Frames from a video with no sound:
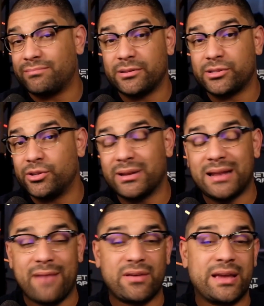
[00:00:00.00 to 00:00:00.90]
You can
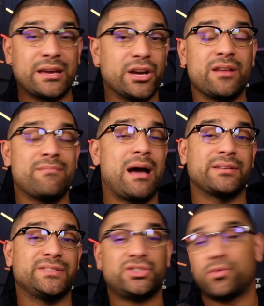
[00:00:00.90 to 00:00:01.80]
have a good amount of
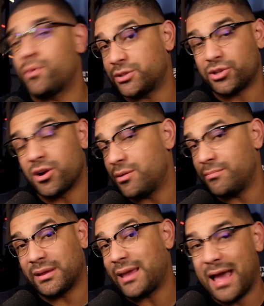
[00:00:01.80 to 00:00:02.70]
short-term
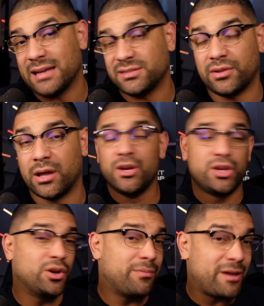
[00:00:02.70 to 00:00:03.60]
cash flow. You
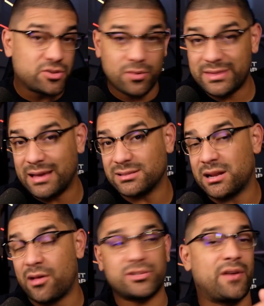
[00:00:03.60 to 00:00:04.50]
can make
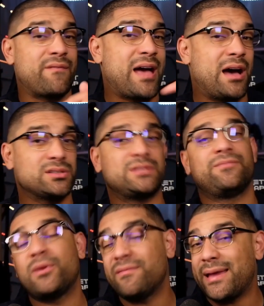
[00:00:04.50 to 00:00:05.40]
$20,000 off of a house.
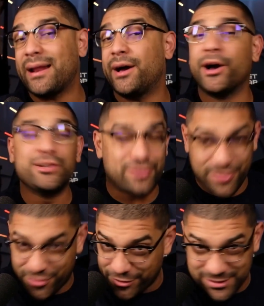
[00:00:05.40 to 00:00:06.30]
We've made
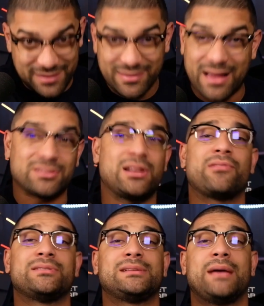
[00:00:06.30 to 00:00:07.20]
$113,000
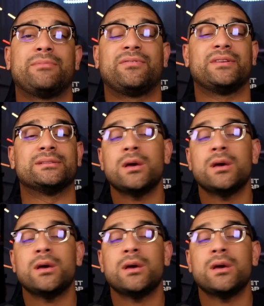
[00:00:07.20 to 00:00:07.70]
assignment fees.